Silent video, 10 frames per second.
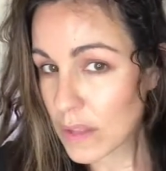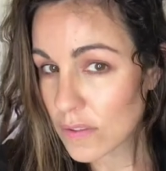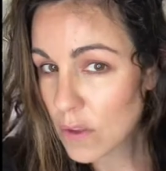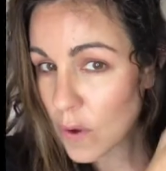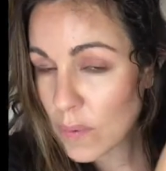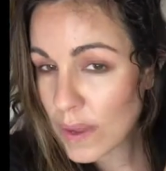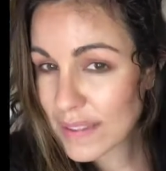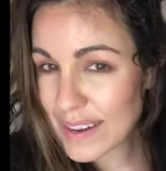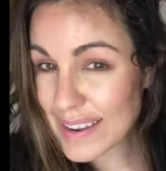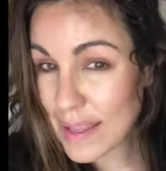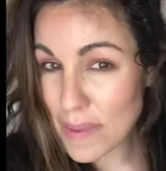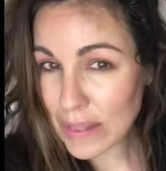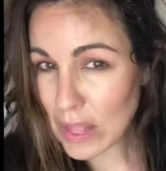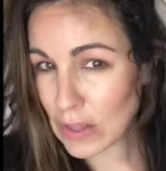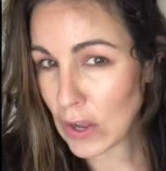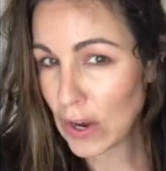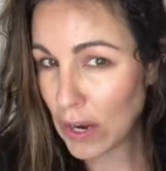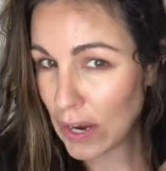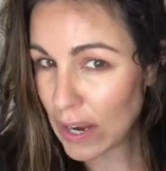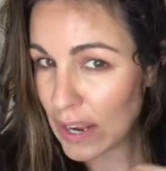So it's going to take me a lot
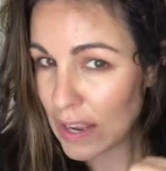longer